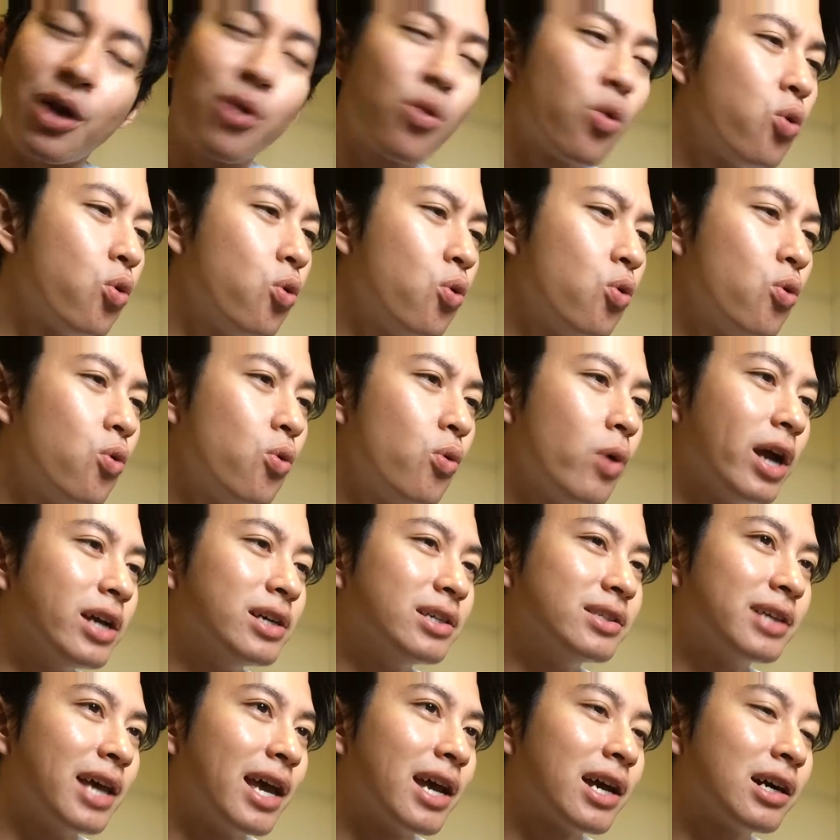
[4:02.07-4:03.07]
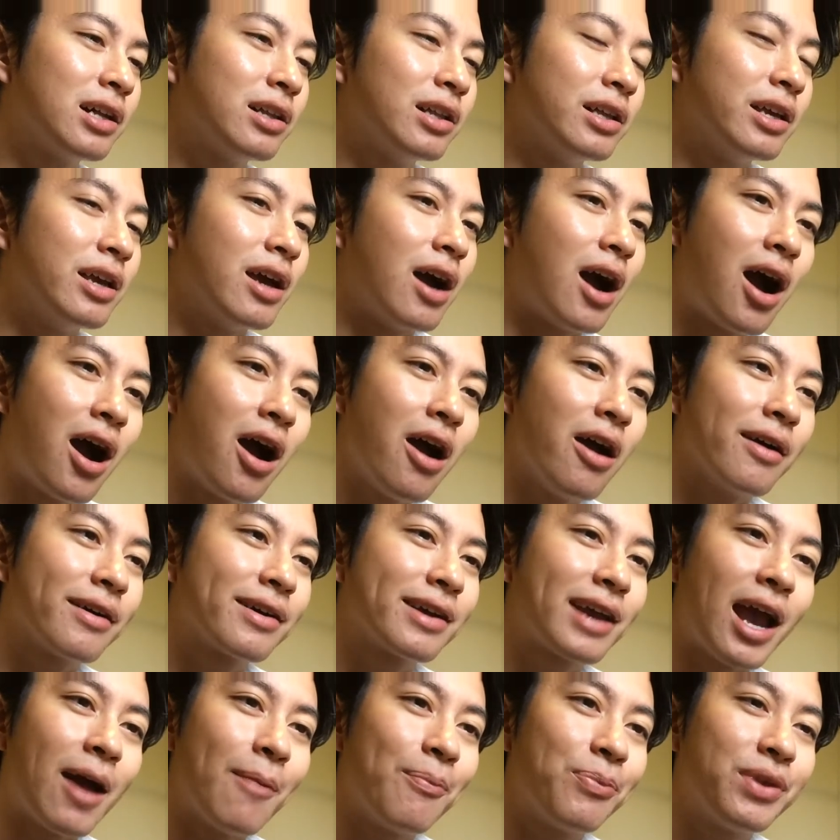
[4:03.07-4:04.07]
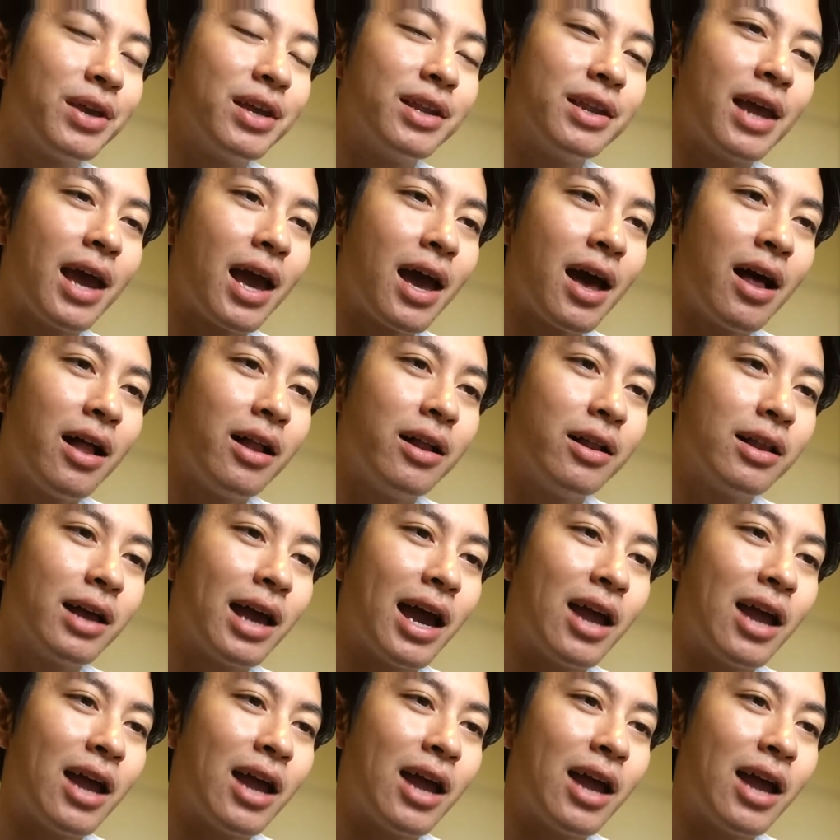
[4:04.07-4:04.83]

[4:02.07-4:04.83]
And who exactly are Captain Hell